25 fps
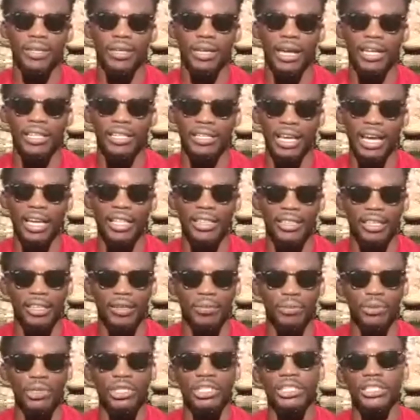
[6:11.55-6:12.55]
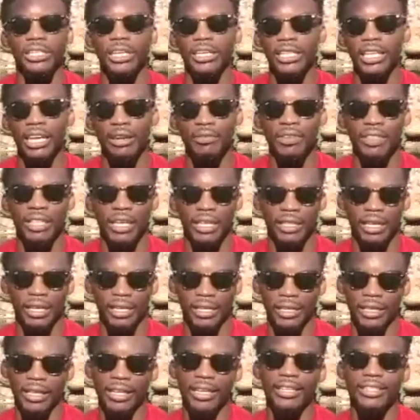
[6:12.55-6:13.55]
and getting to appreciate everything that
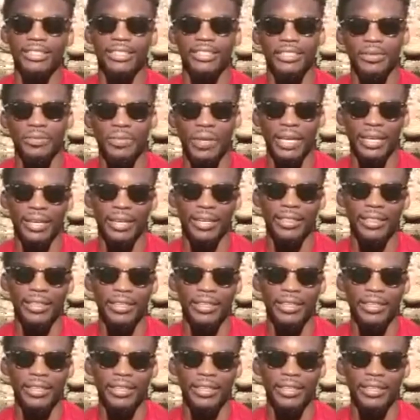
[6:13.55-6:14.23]
it is Jamaican.